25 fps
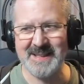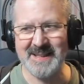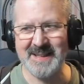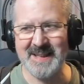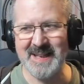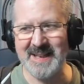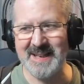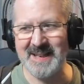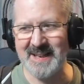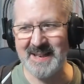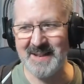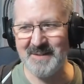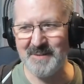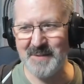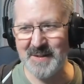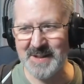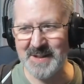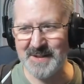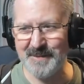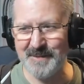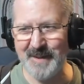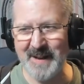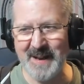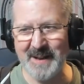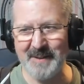And then I've
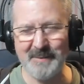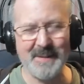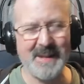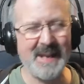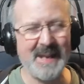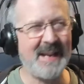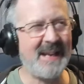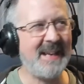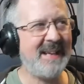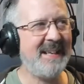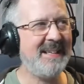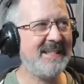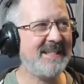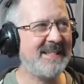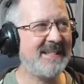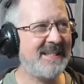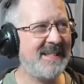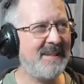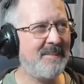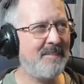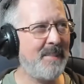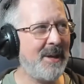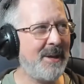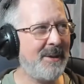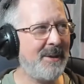just found that it's
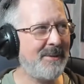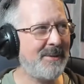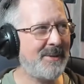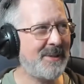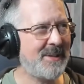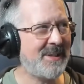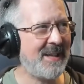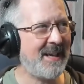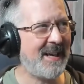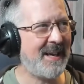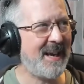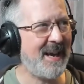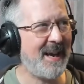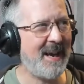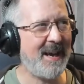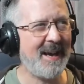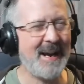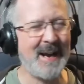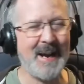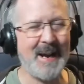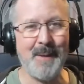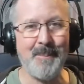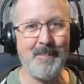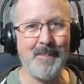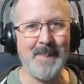the most uh,
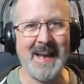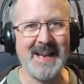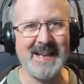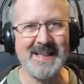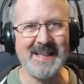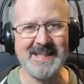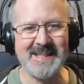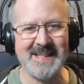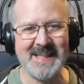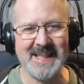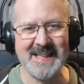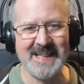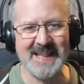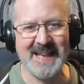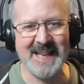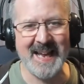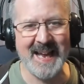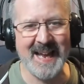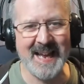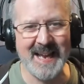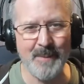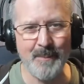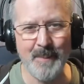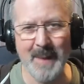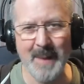amazing
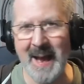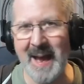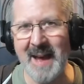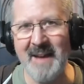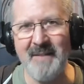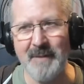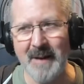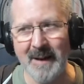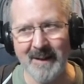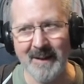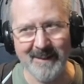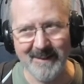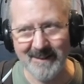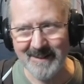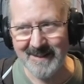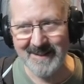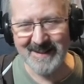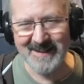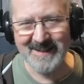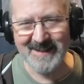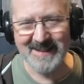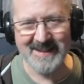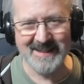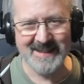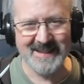game ever.
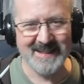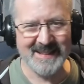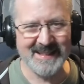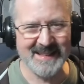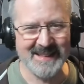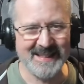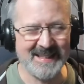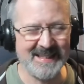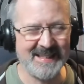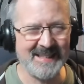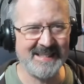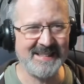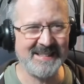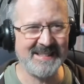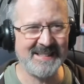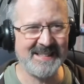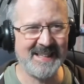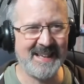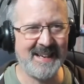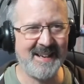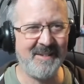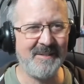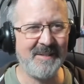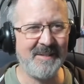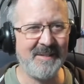And
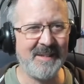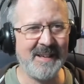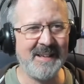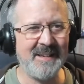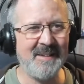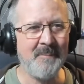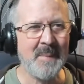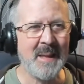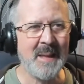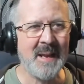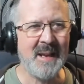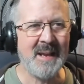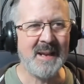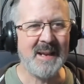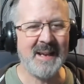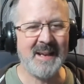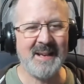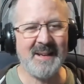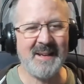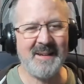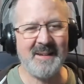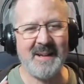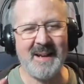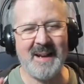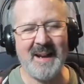I've.
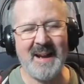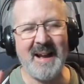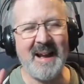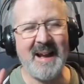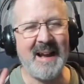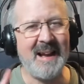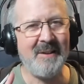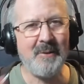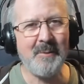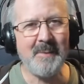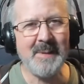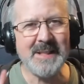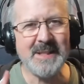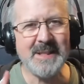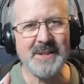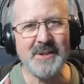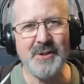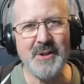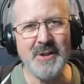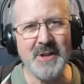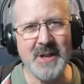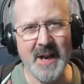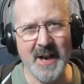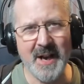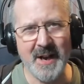I
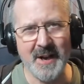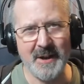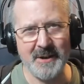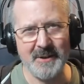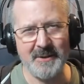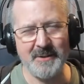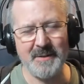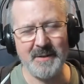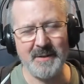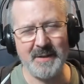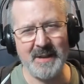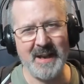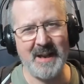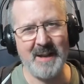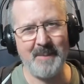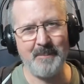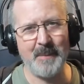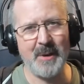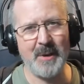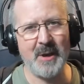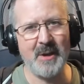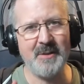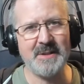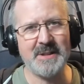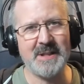always know that
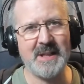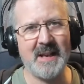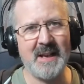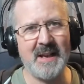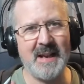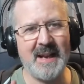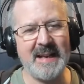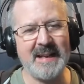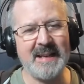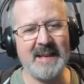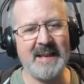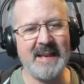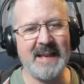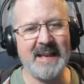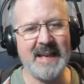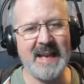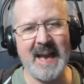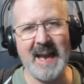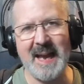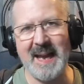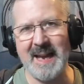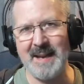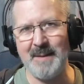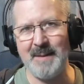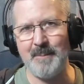I'm going to like a
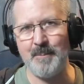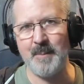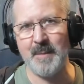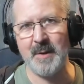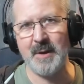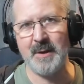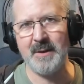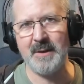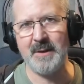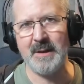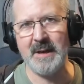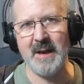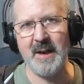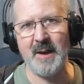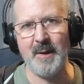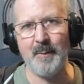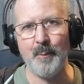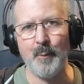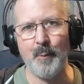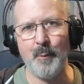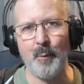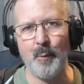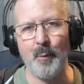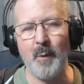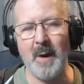game,
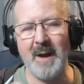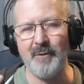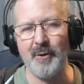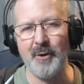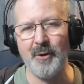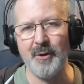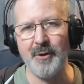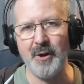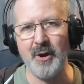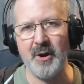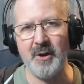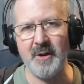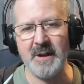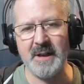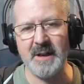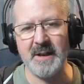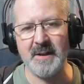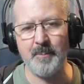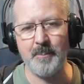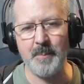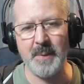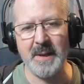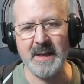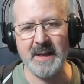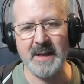um, whether or not
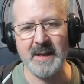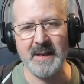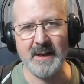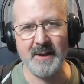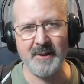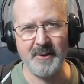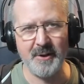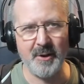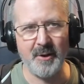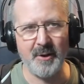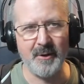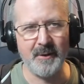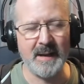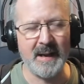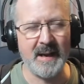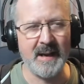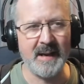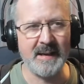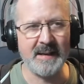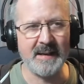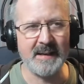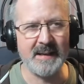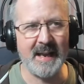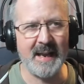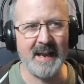it be an
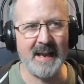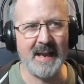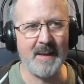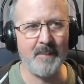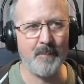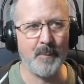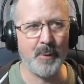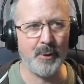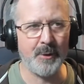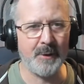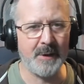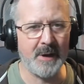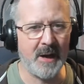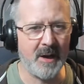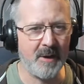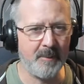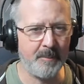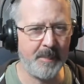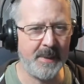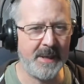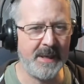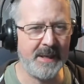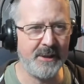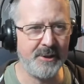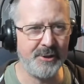online game or an
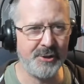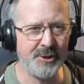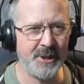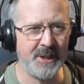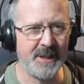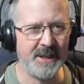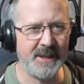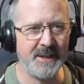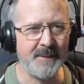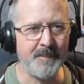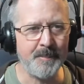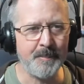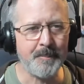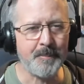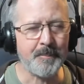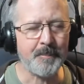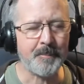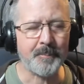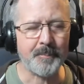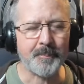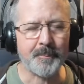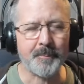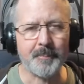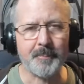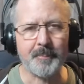RPG,
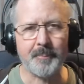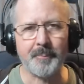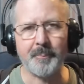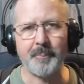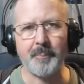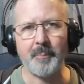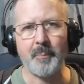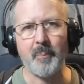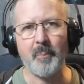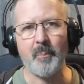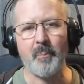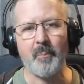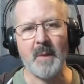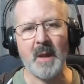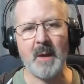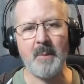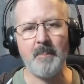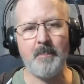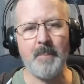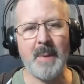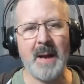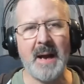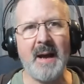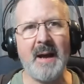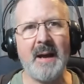
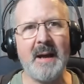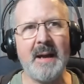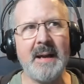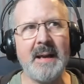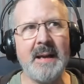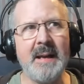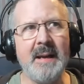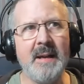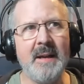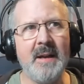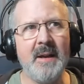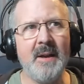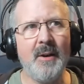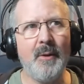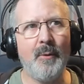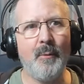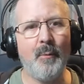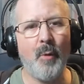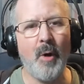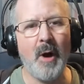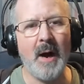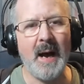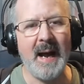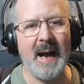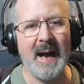by
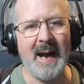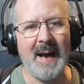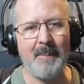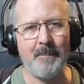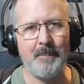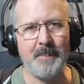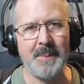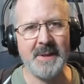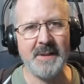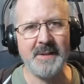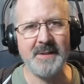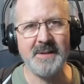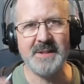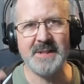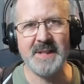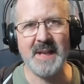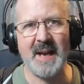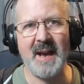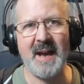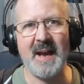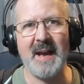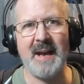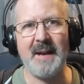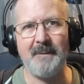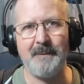what happens
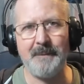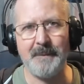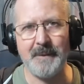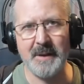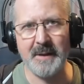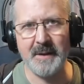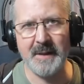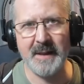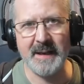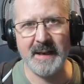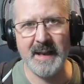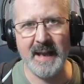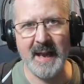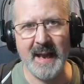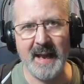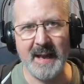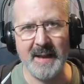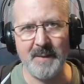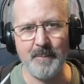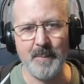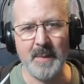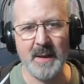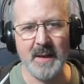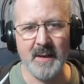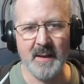after the
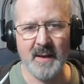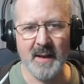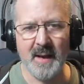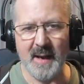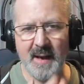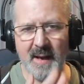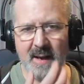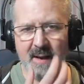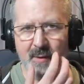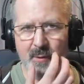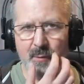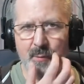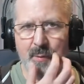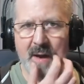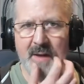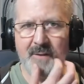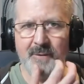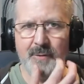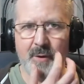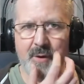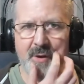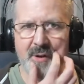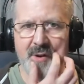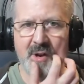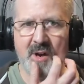game and
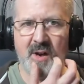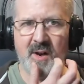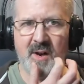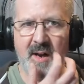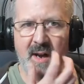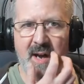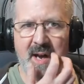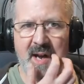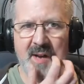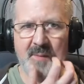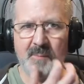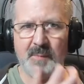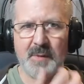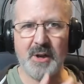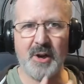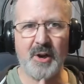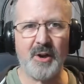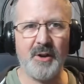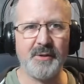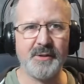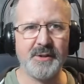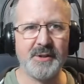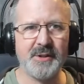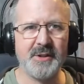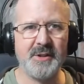whether or not I'm
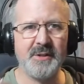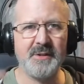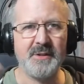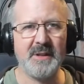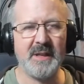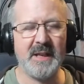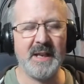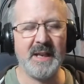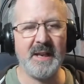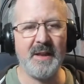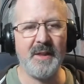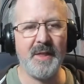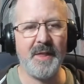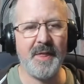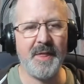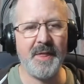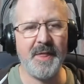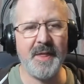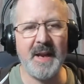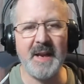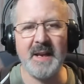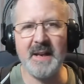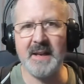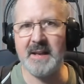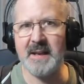constantly
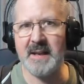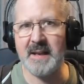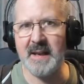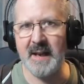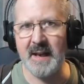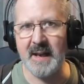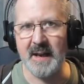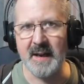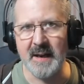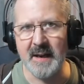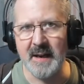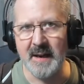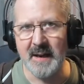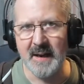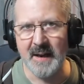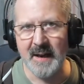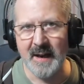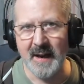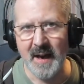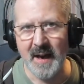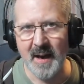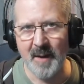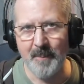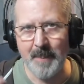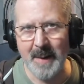thinking
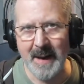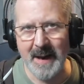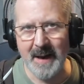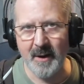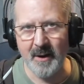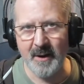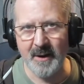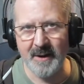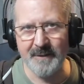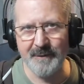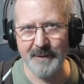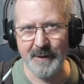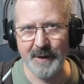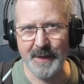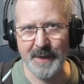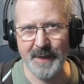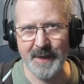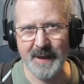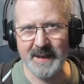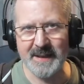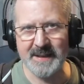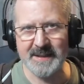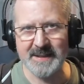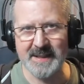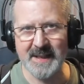about other
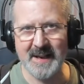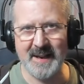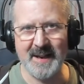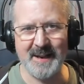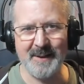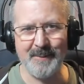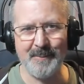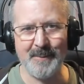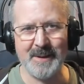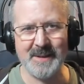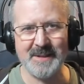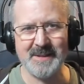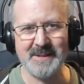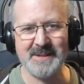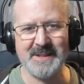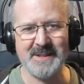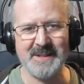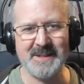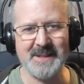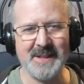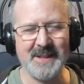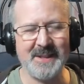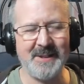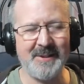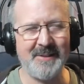things that I want to
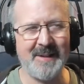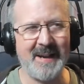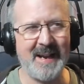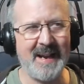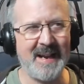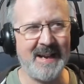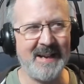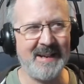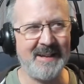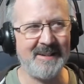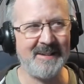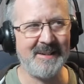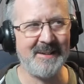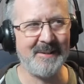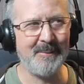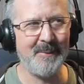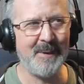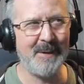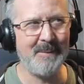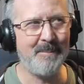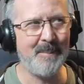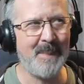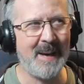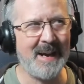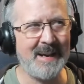do. And
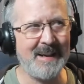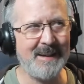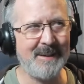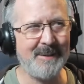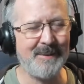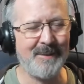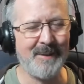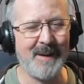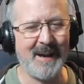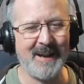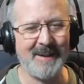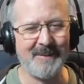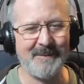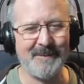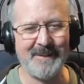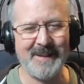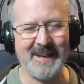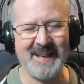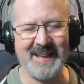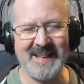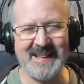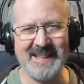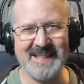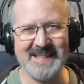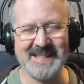with Minecraft,
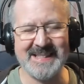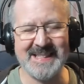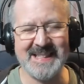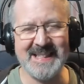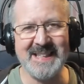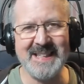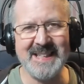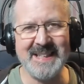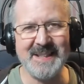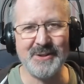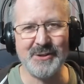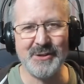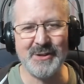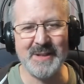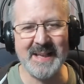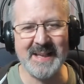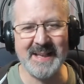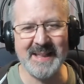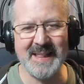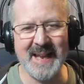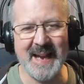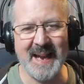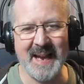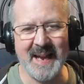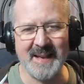it's
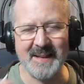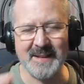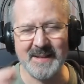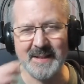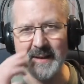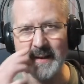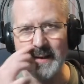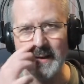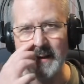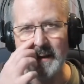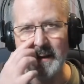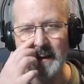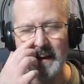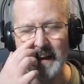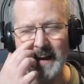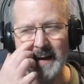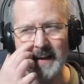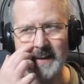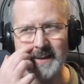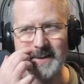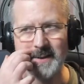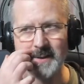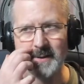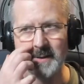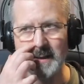literally that.
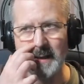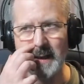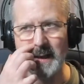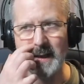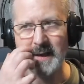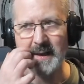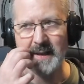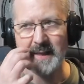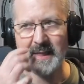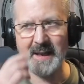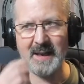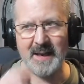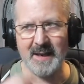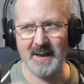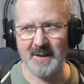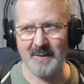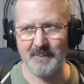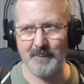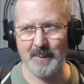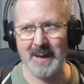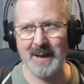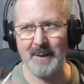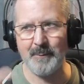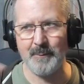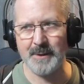I sort of like think,
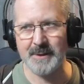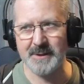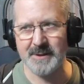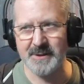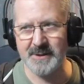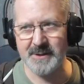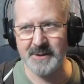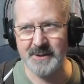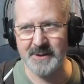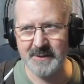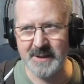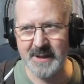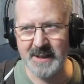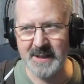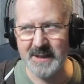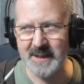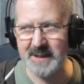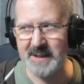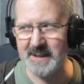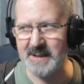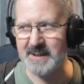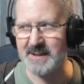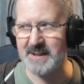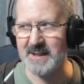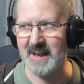well, I want to do
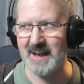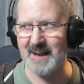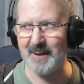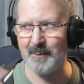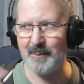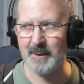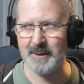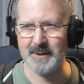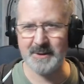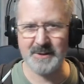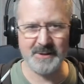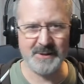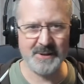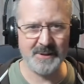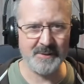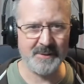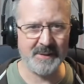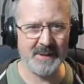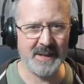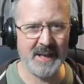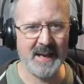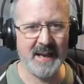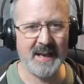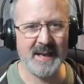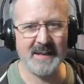this, I want to do
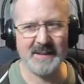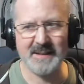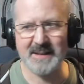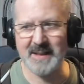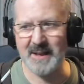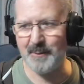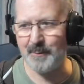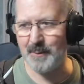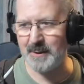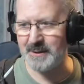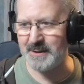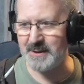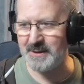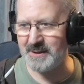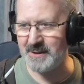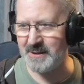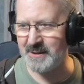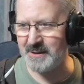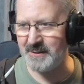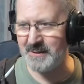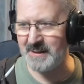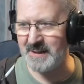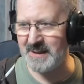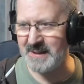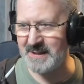that, I want to
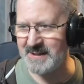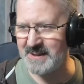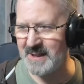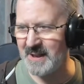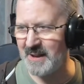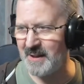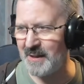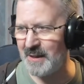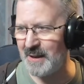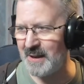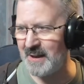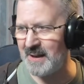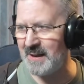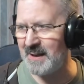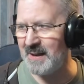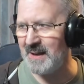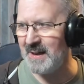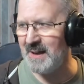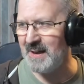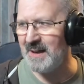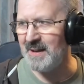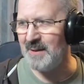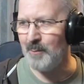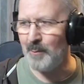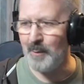do this other.
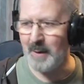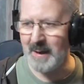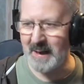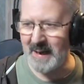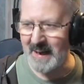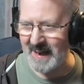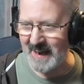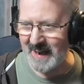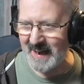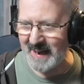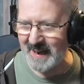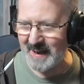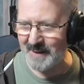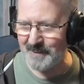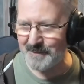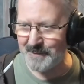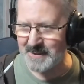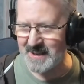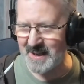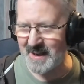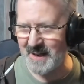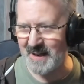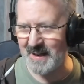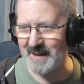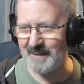Will I have
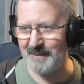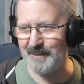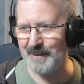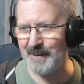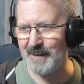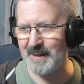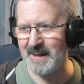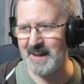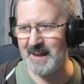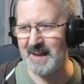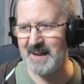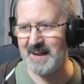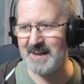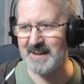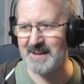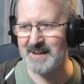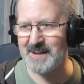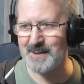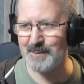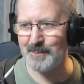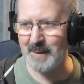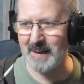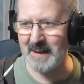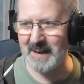time for this?